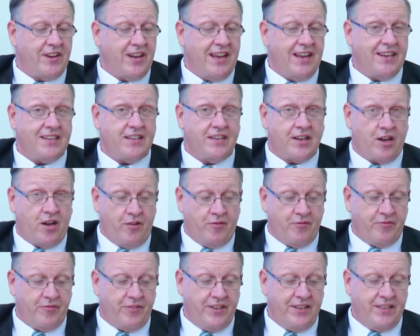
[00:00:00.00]
Lanka
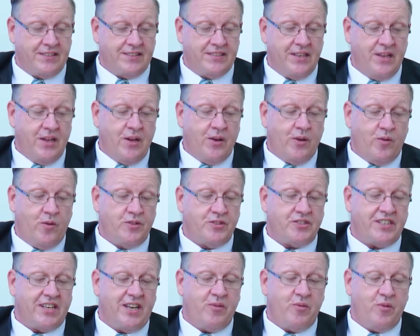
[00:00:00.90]
conflict,
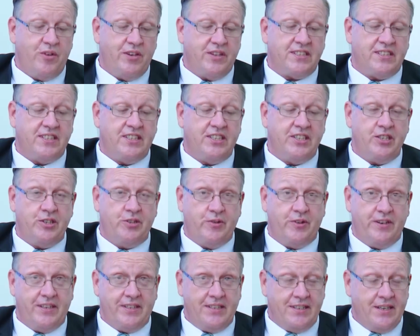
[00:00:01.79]
also worked in the
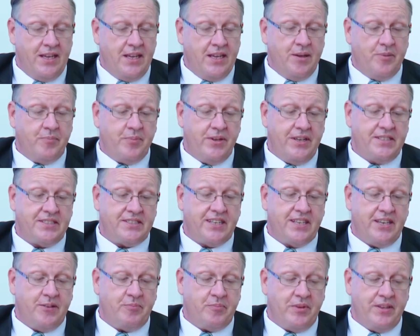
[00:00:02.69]
UN
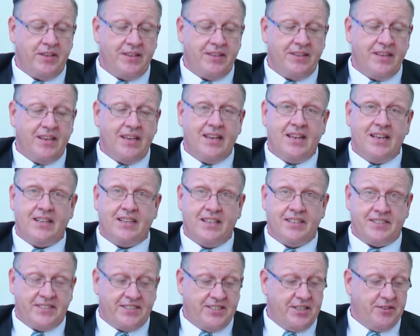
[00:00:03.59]
peacekeeping,
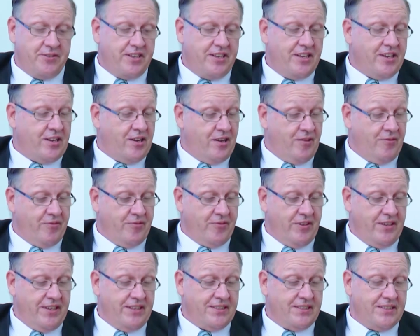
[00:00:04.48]
the Syria
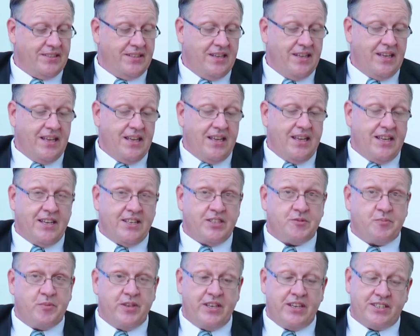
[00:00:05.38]
conflict,
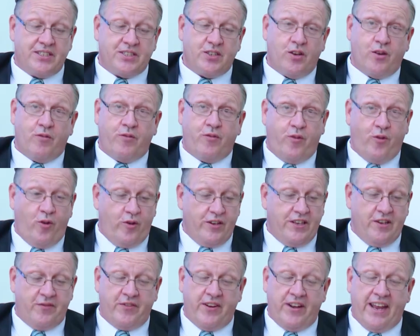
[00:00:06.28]
speaks 4
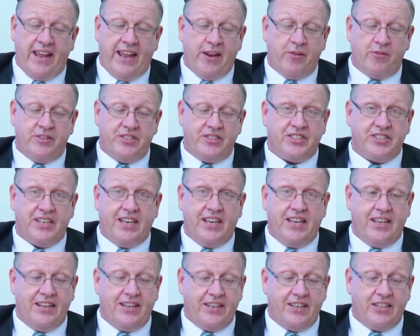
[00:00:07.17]
different languages,
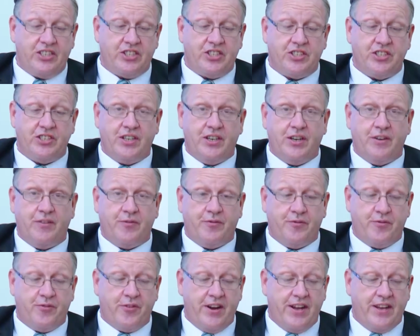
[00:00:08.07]
English,
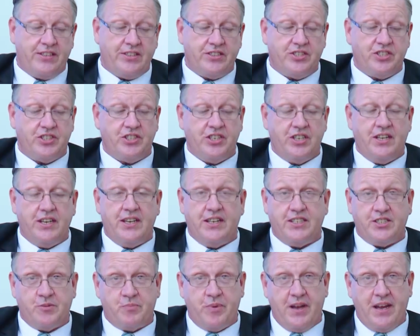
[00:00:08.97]
French,
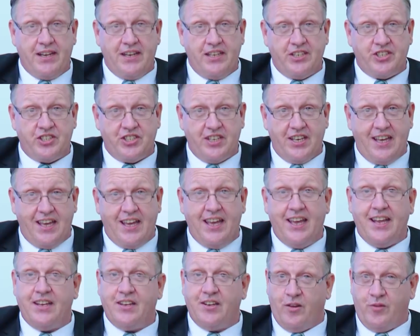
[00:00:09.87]
Spanish,
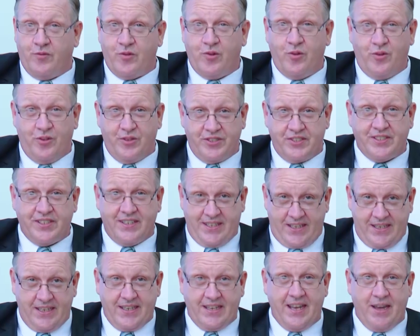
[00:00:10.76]
and of course,
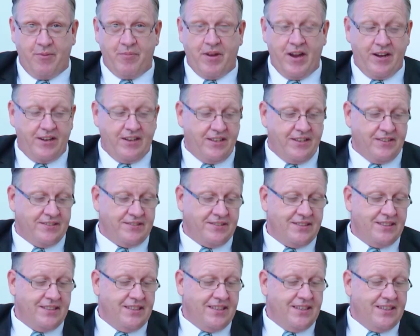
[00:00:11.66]

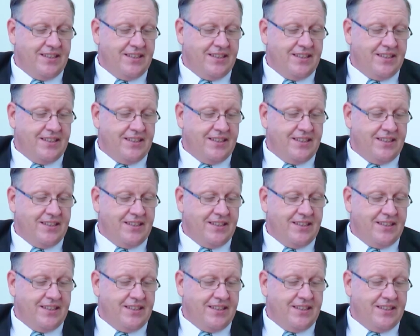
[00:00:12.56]
Cambodian.